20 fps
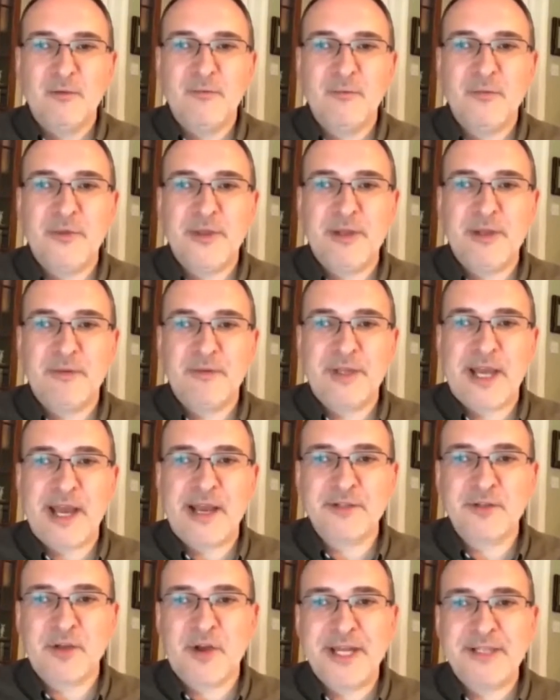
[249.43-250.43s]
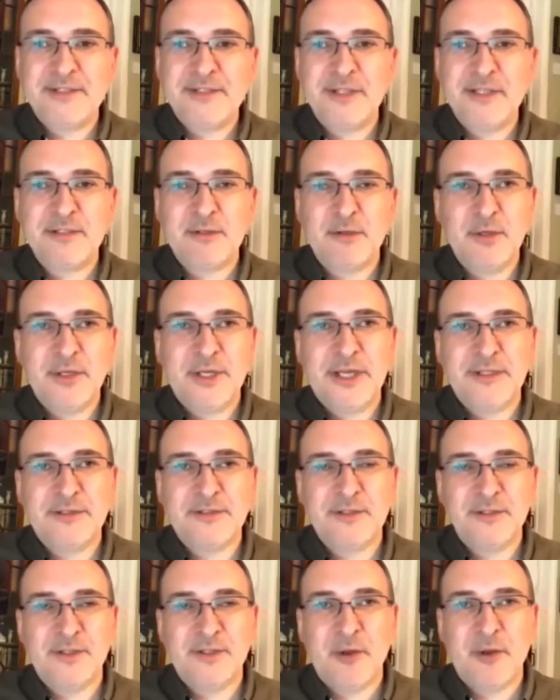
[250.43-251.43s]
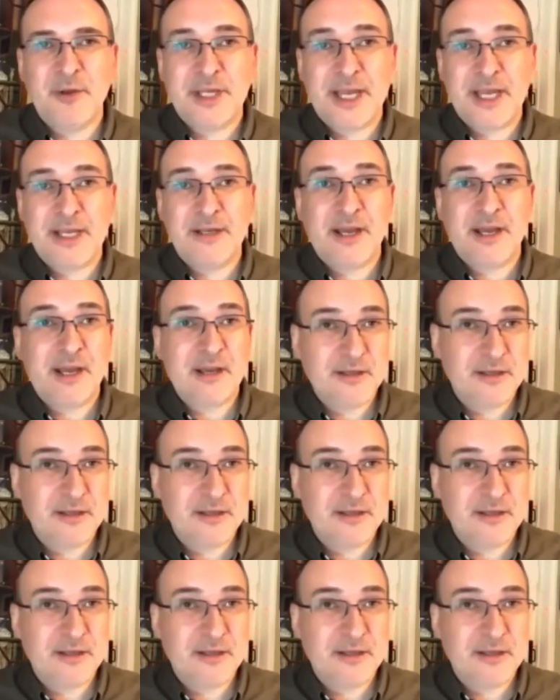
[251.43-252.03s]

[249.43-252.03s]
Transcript: the anxiety is looking to know again,